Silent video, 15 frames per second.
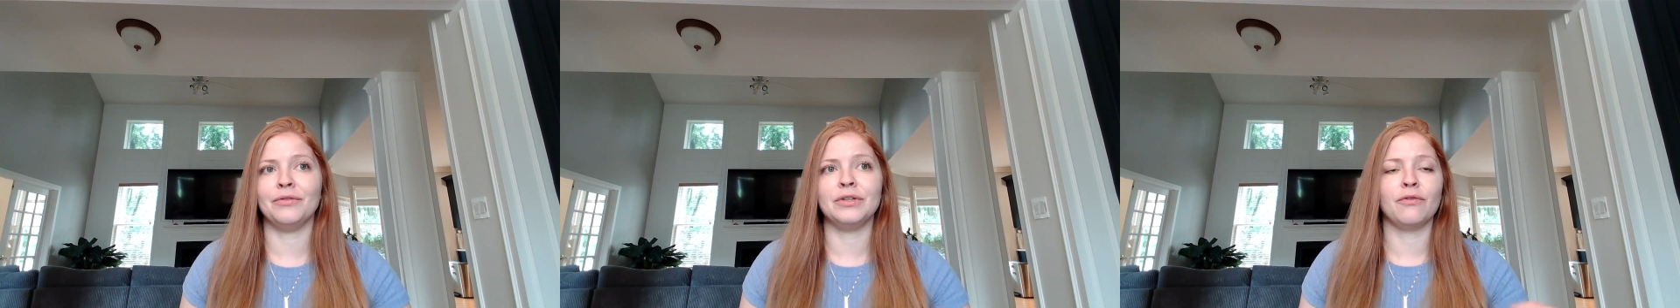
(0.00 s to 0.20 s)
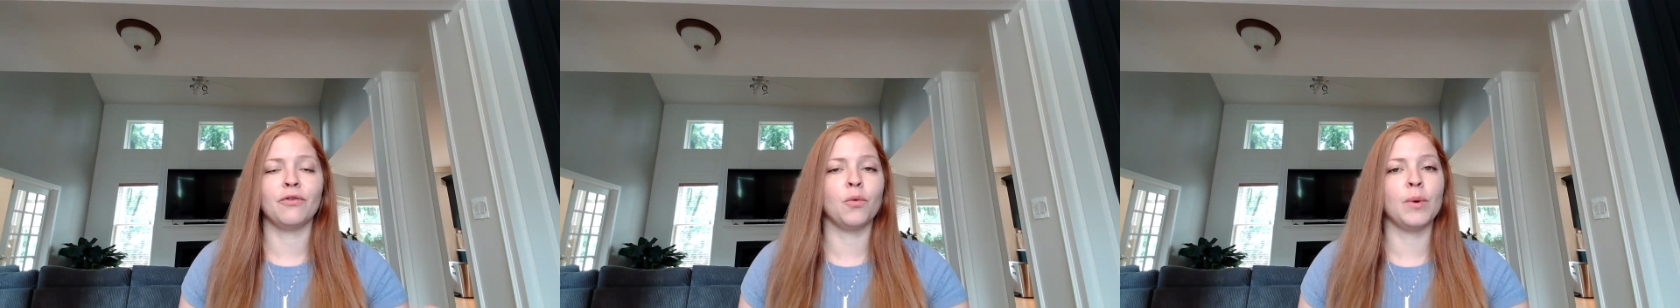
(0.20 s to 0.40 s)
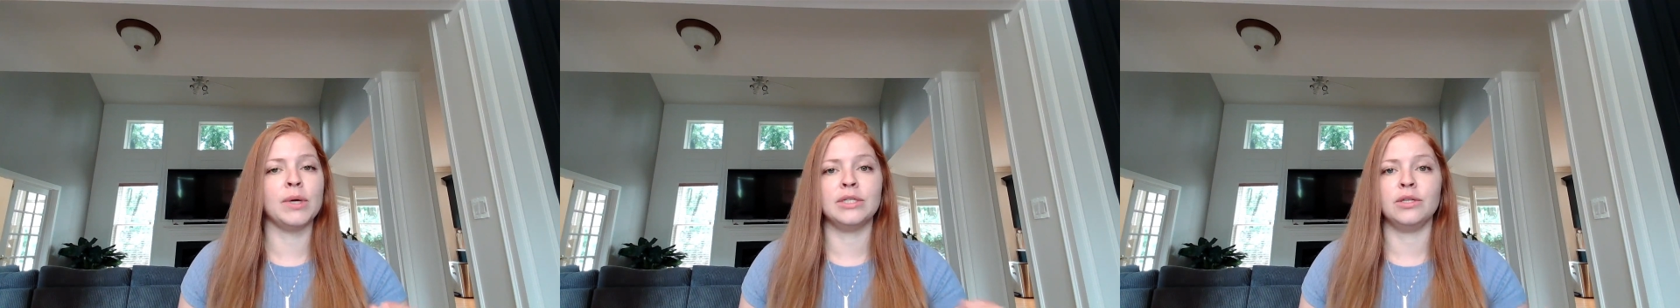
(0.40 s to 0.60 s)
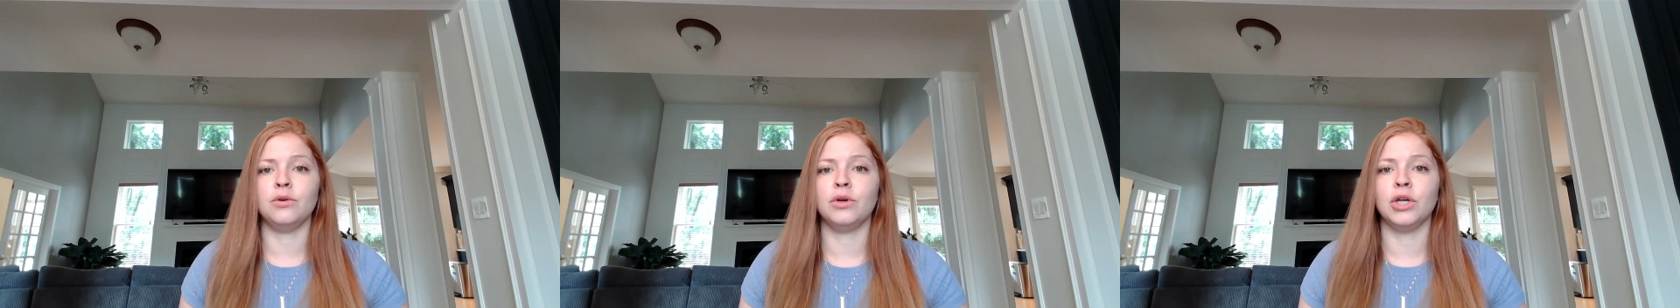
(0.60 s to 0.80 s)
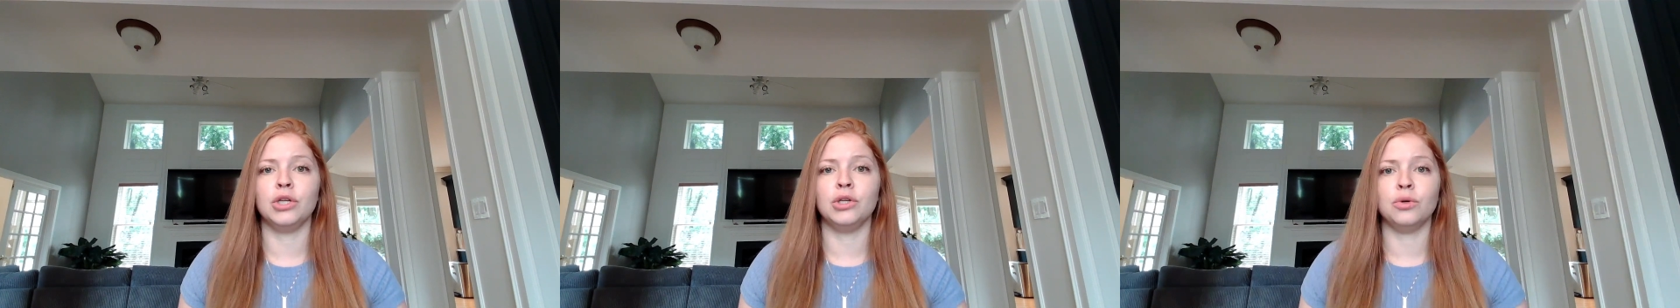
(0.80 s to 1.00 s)
different ways that you
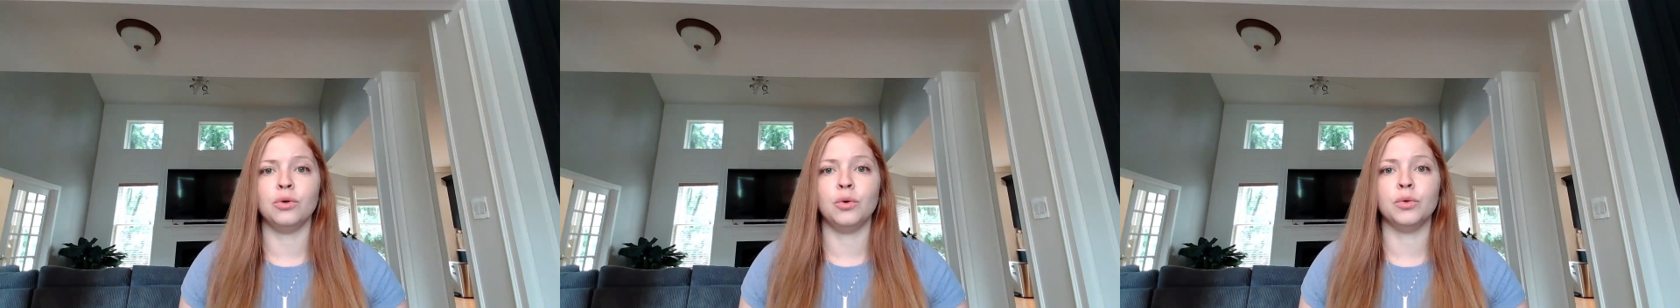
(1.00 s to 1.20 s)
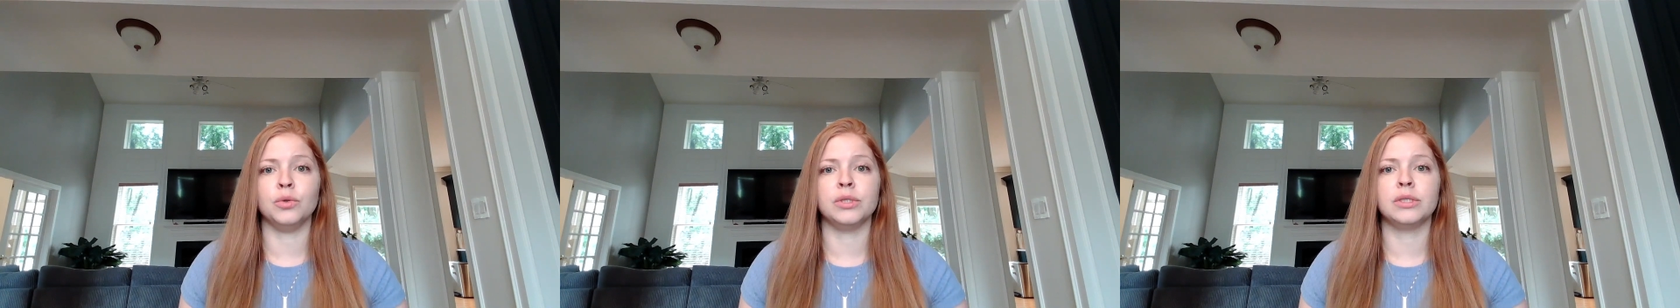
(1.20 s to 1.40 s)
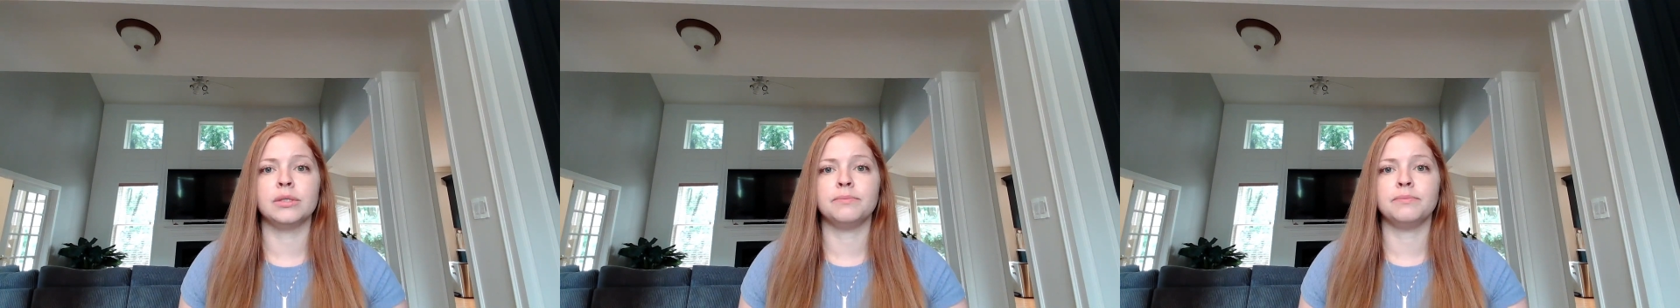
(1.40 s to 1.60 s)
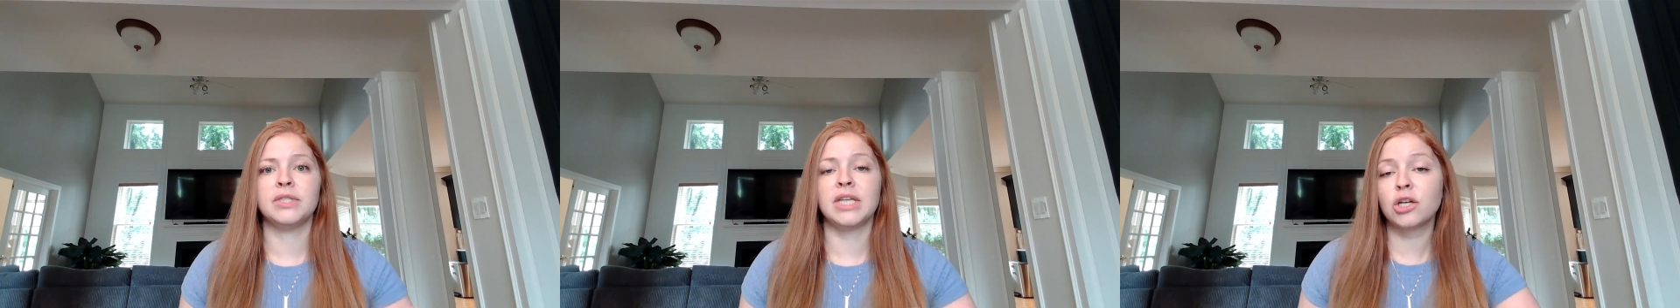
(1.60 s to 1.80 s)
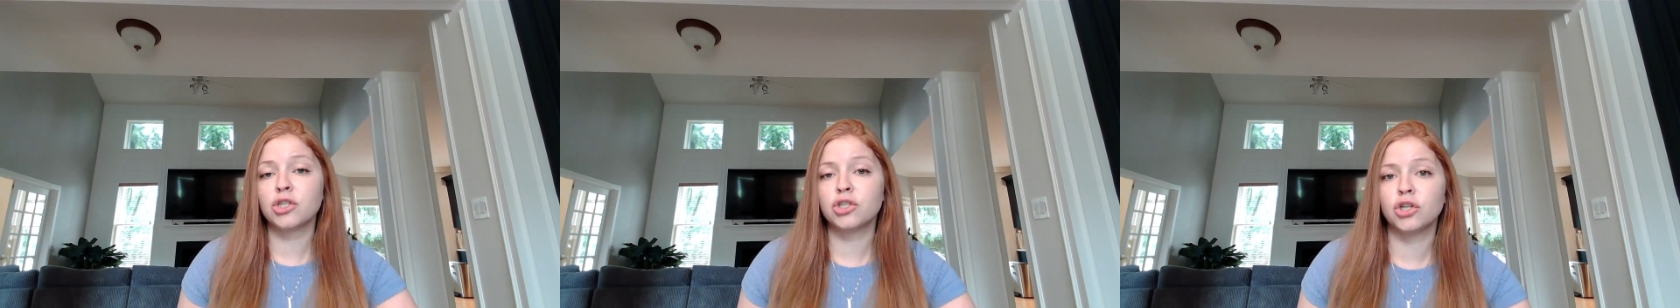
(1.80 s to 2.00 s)
can use
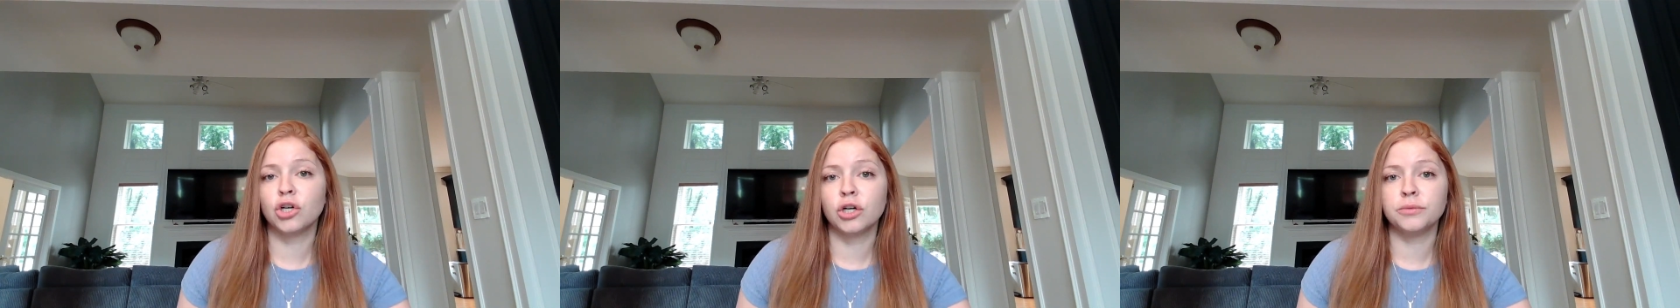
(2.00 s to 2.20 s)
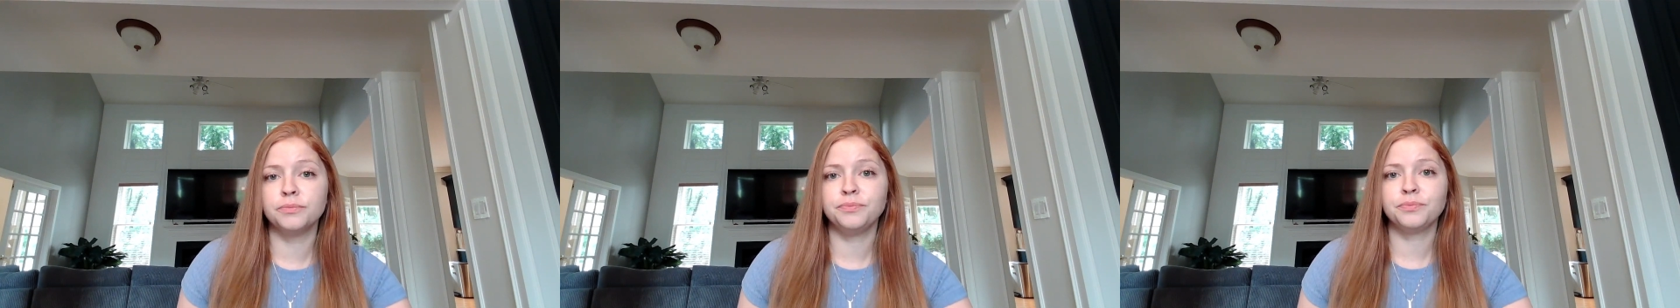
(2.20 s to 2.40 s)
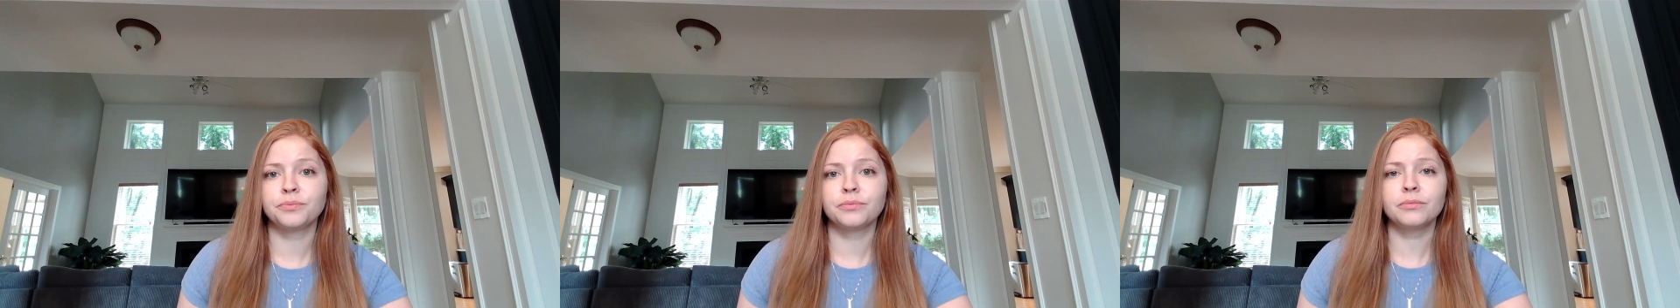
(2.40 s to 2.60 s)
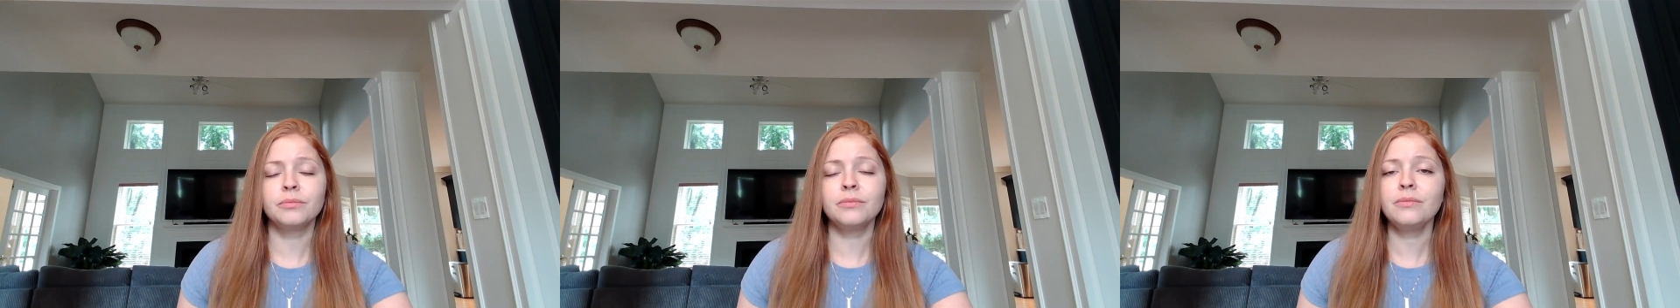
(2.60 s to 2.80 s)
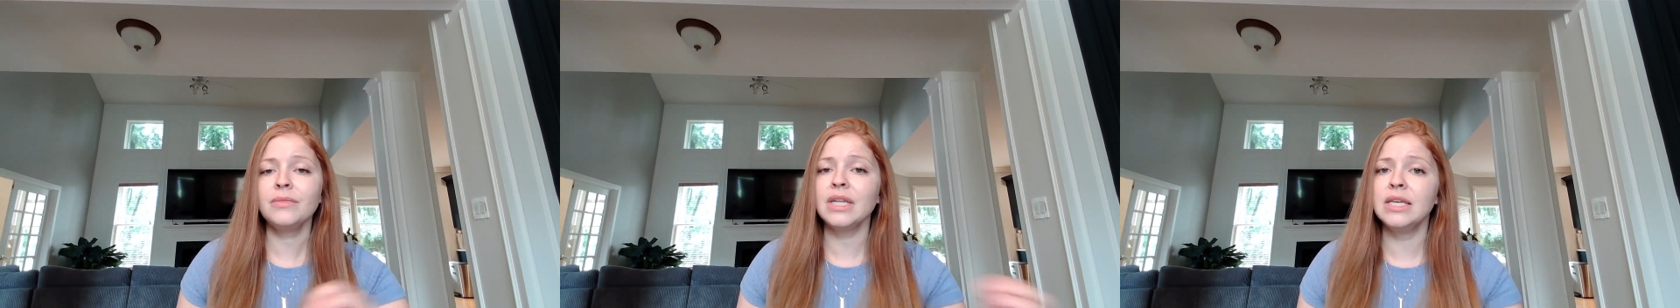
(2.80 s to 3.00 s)
texture
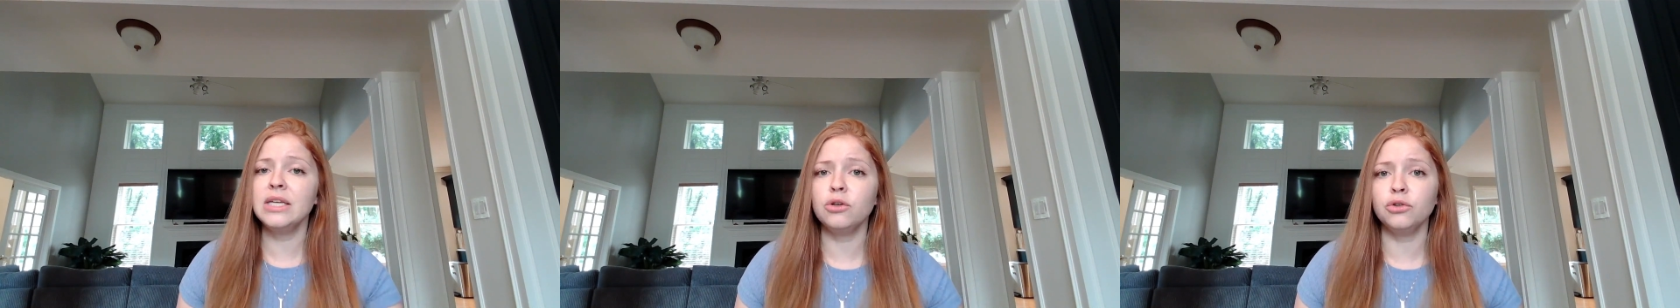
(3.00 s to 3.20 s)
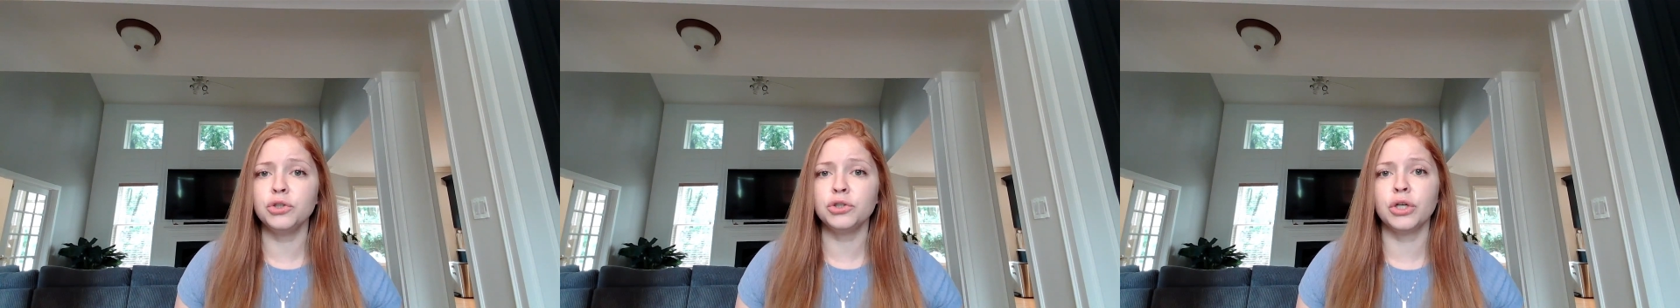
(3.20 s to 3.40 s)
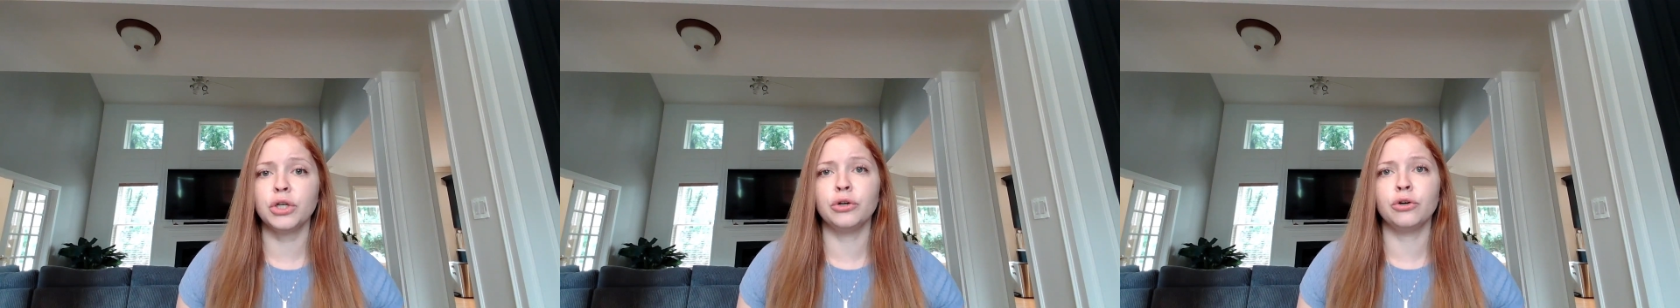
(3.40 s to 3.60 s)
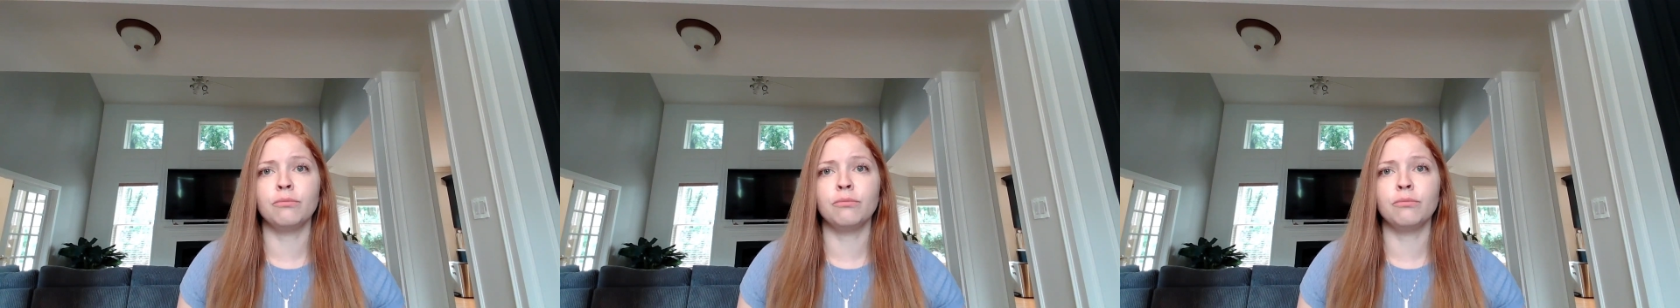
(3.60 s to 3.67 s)
in Illustrator.